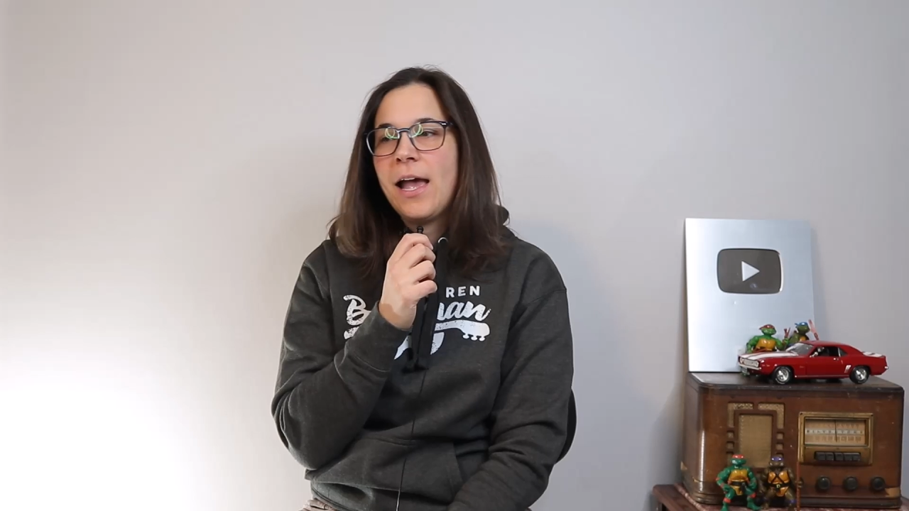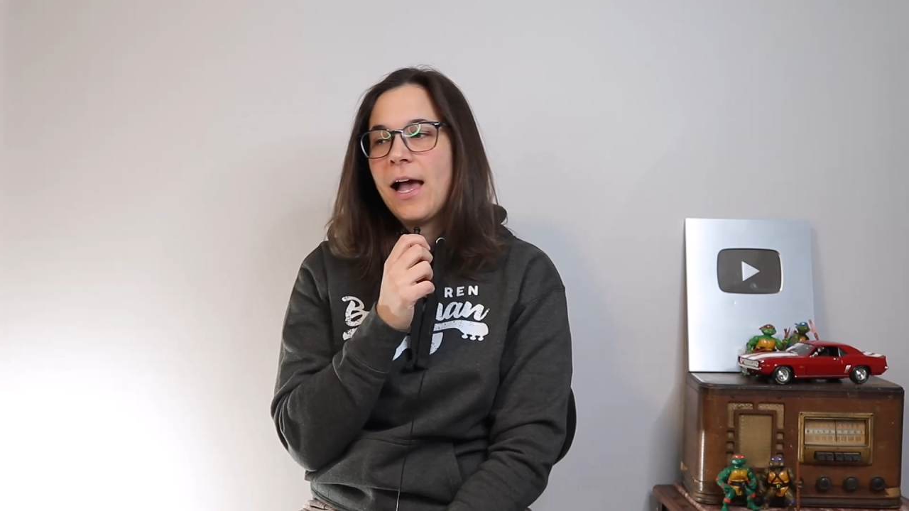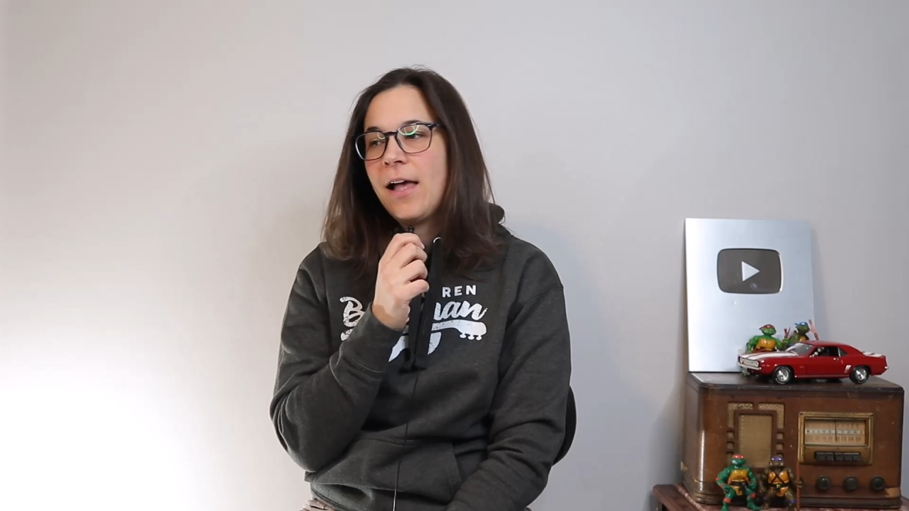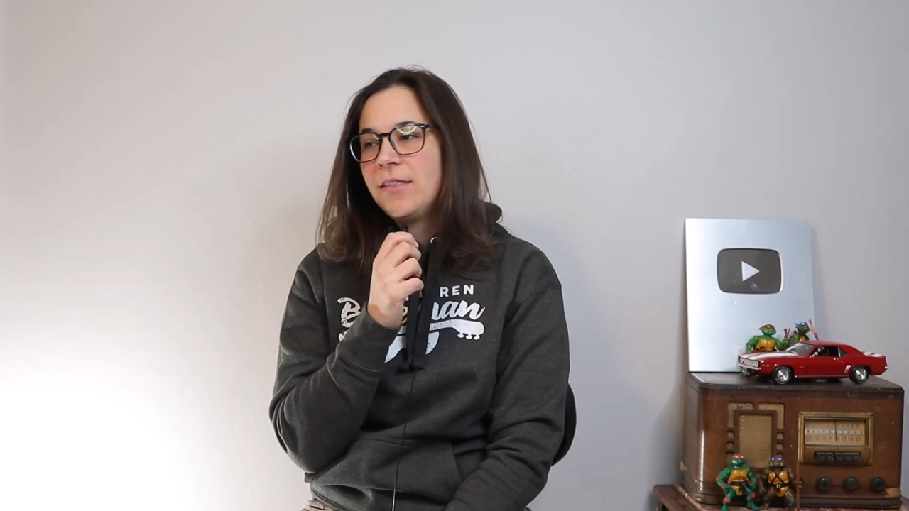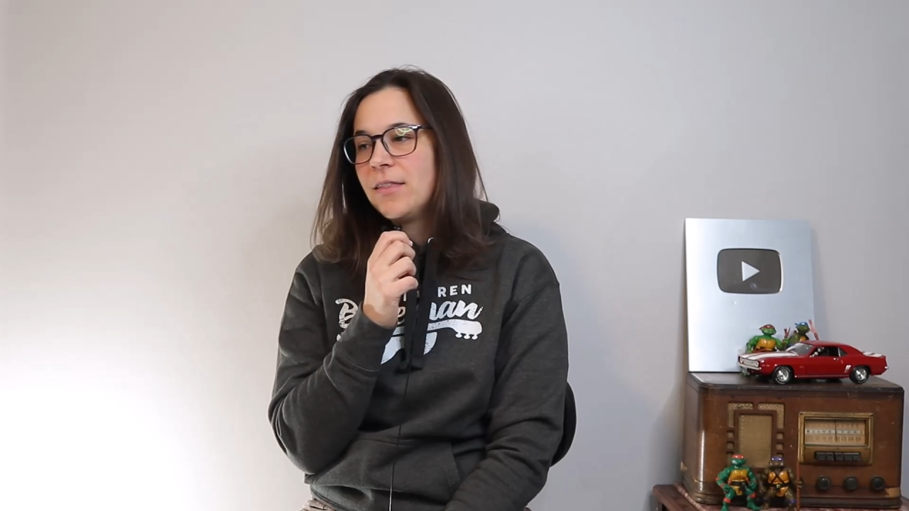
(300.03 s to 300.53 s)

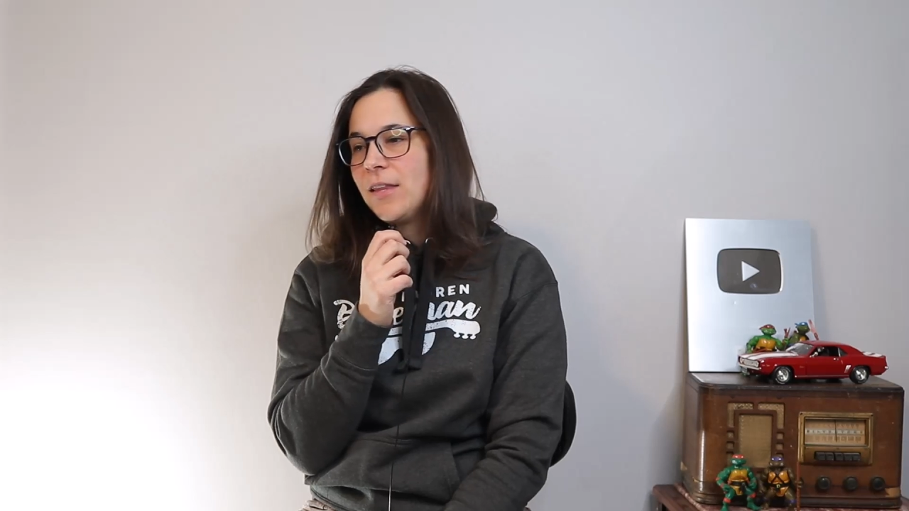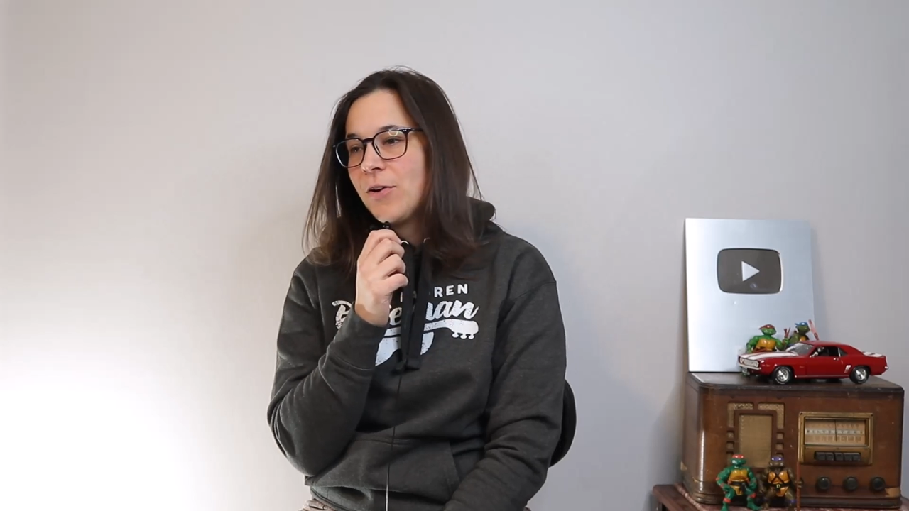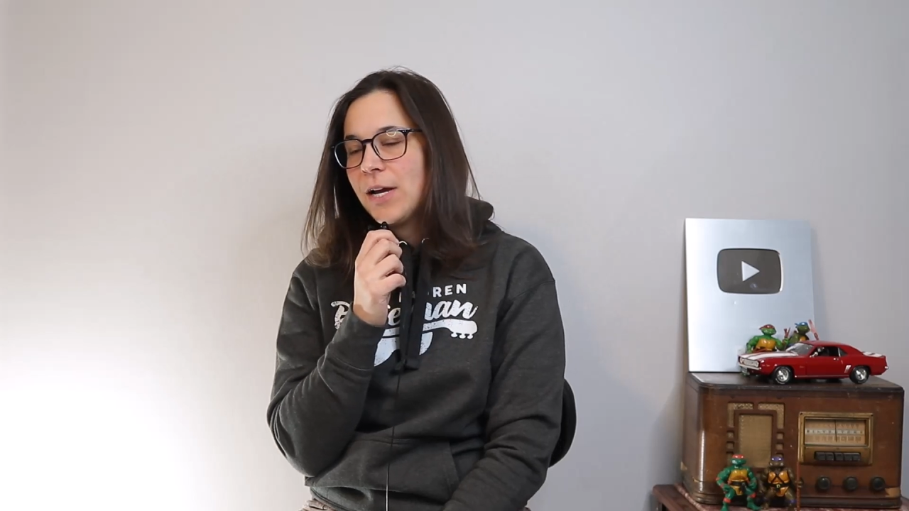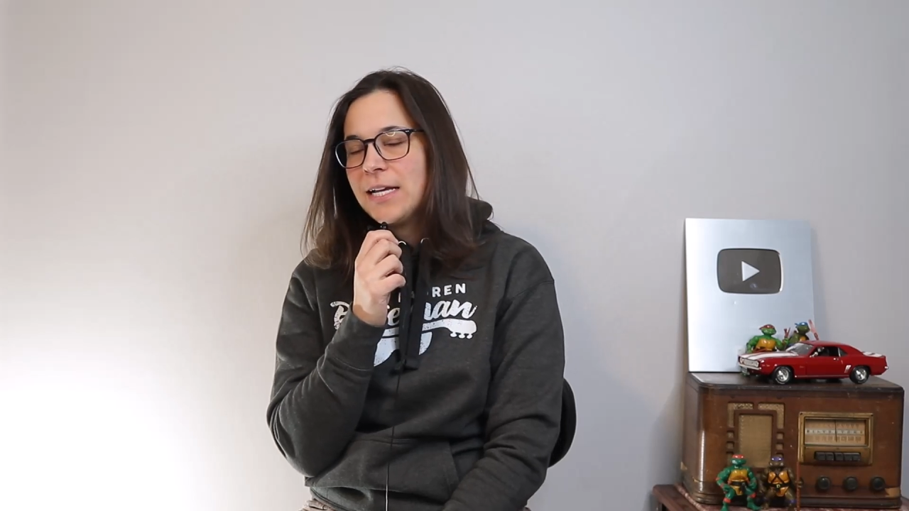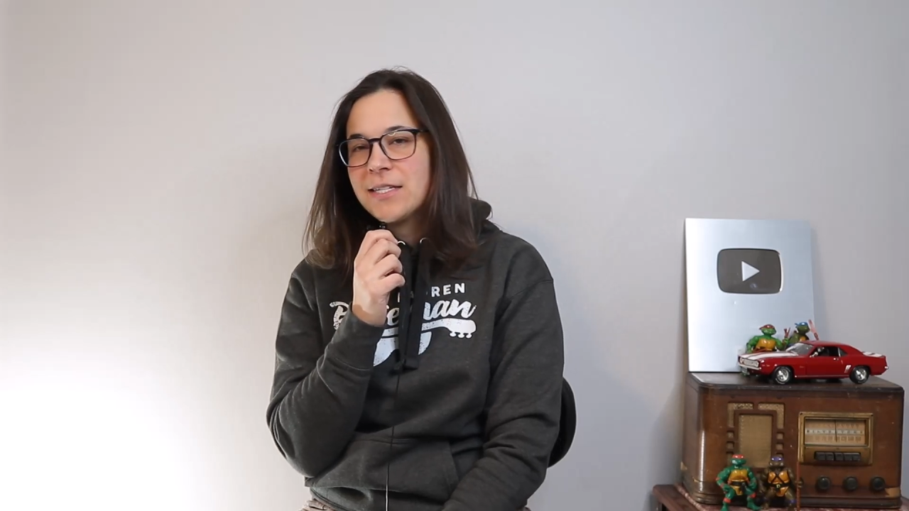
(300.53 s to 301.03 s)
and
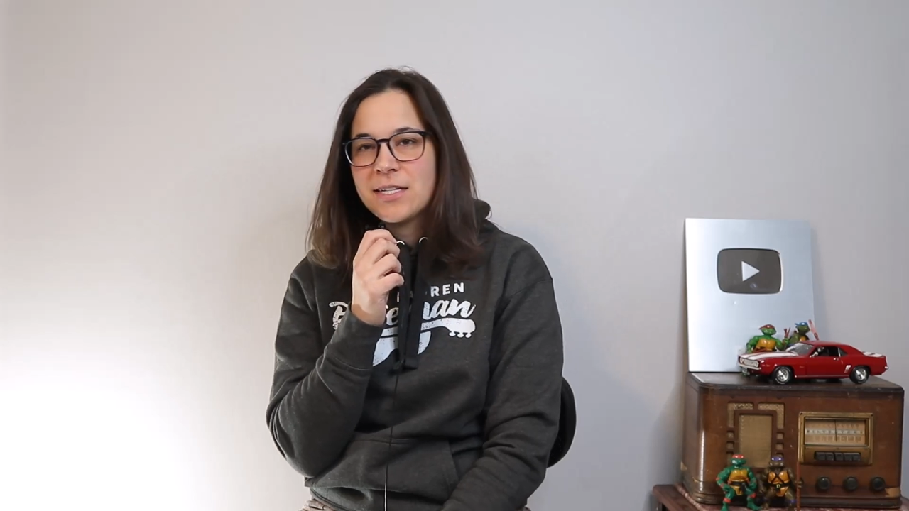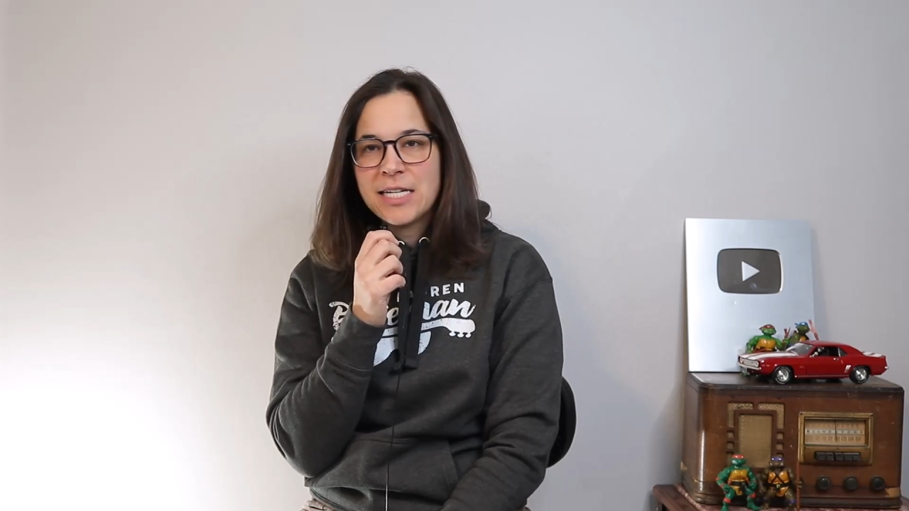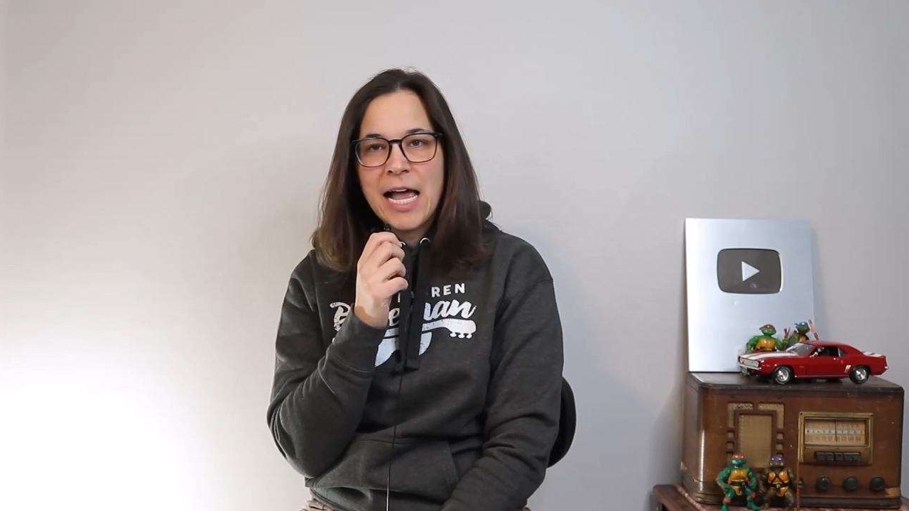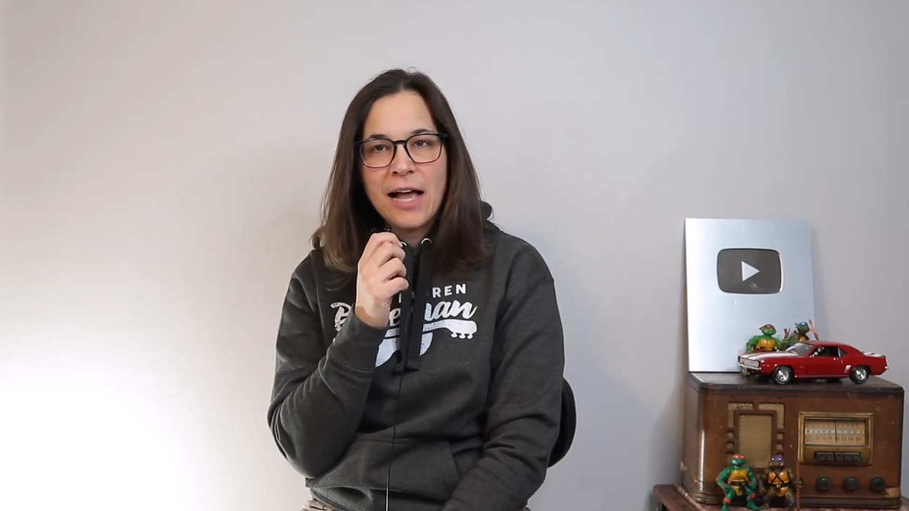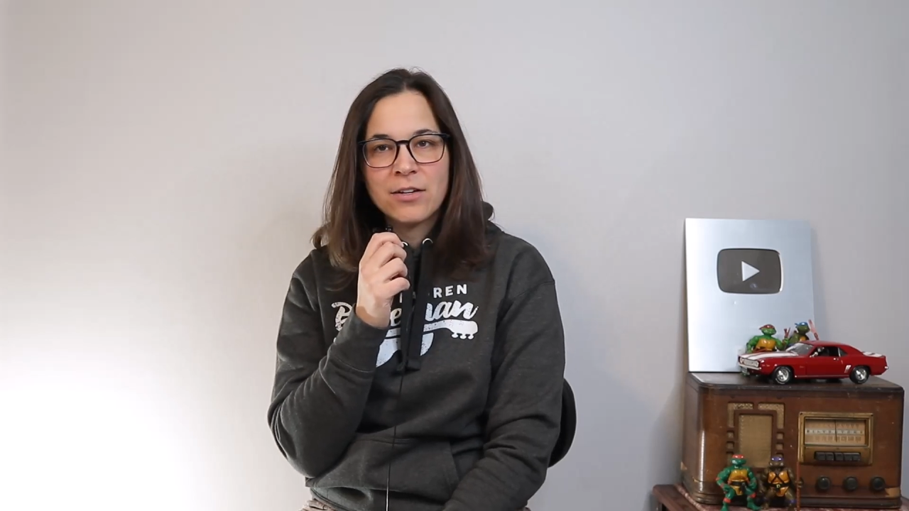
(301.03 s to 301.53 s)
there is a
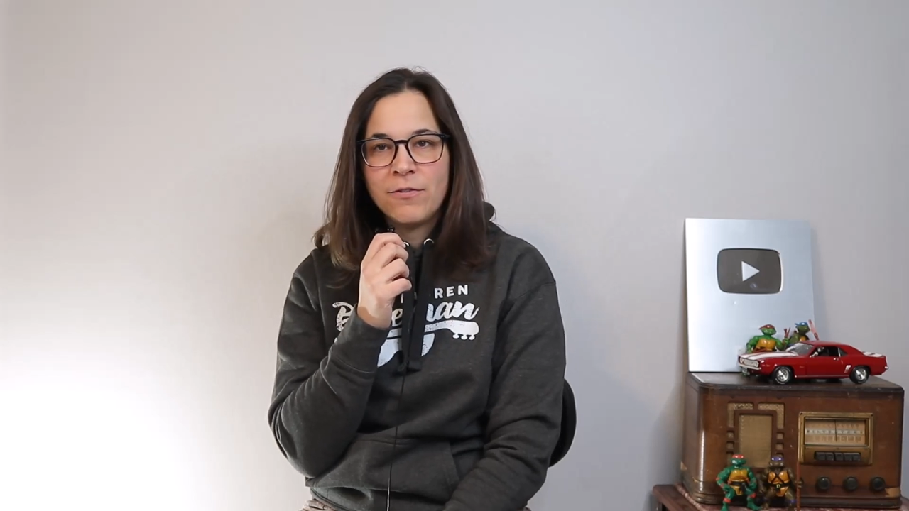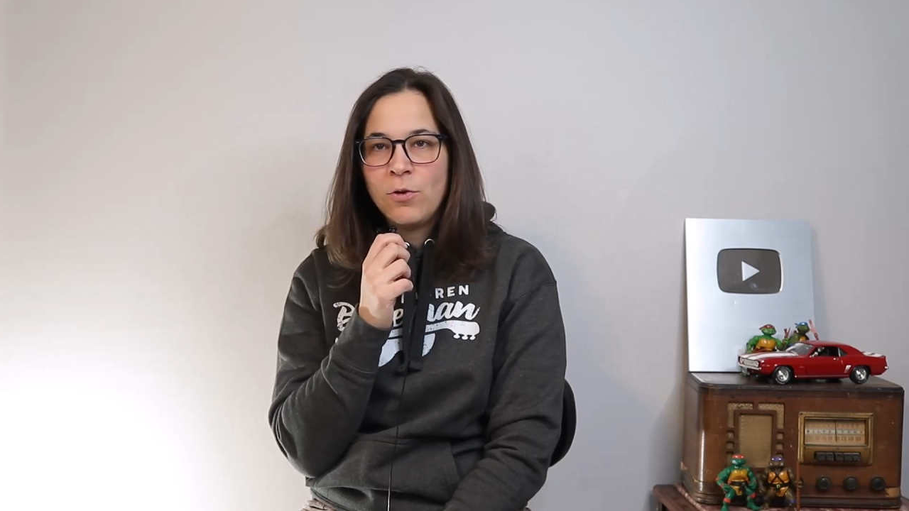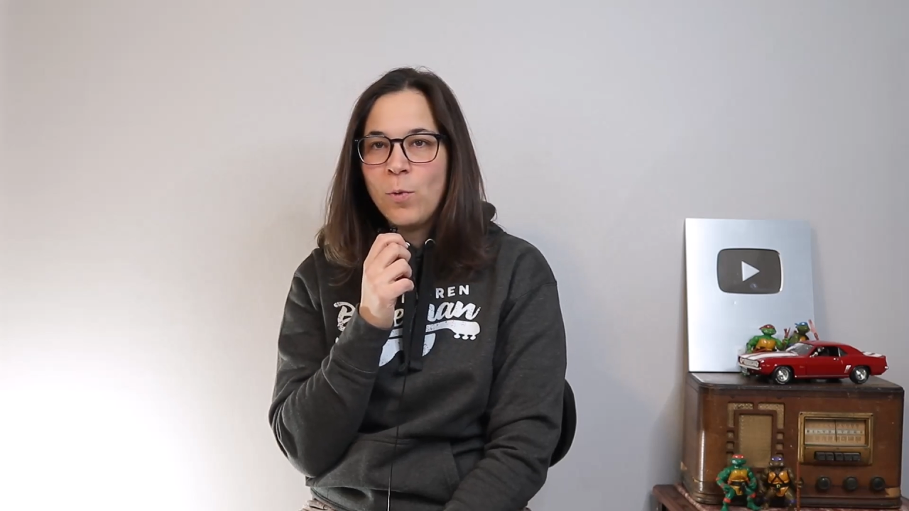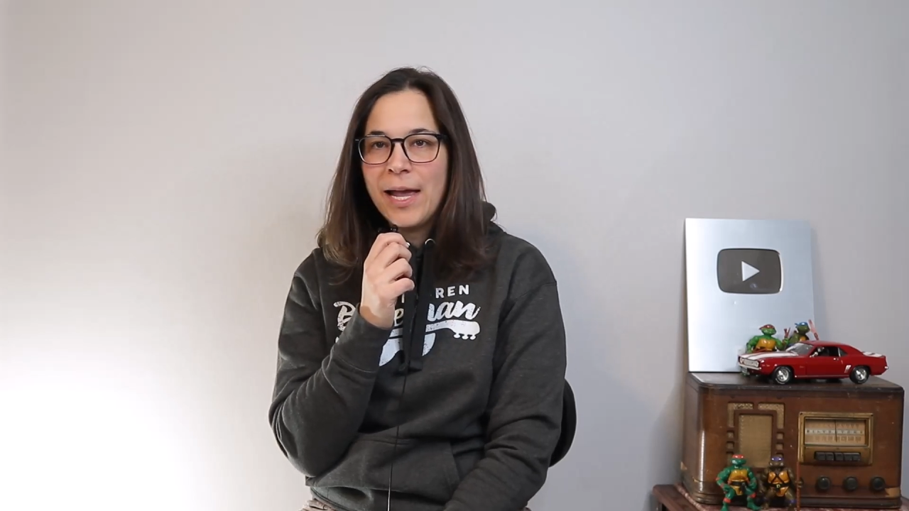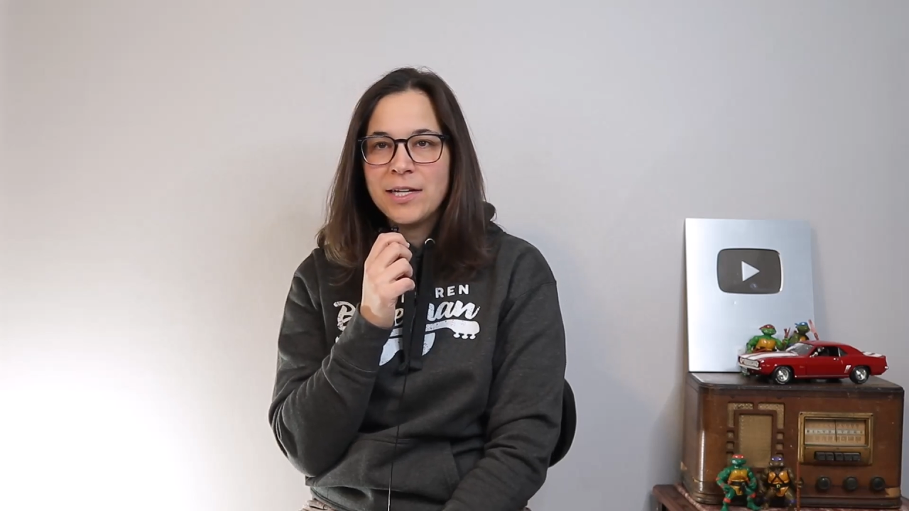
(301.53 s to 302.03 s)

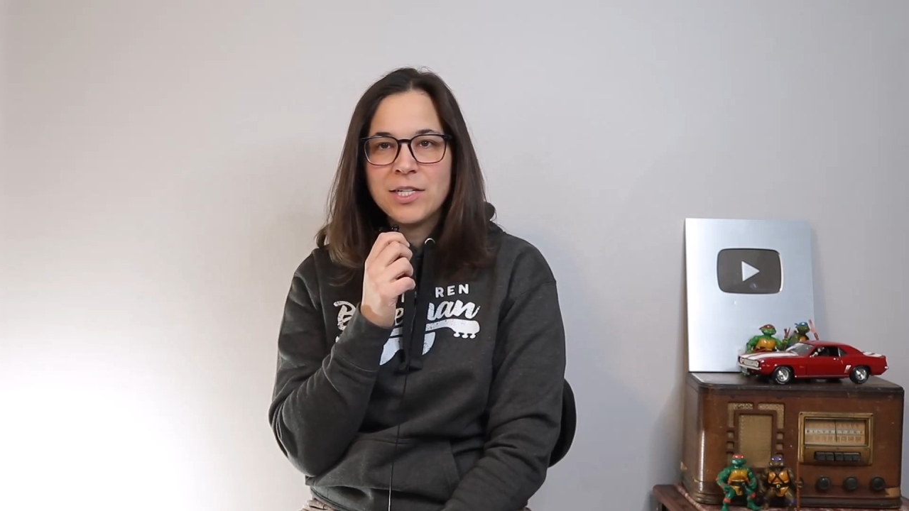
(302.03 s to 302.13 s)
tactful way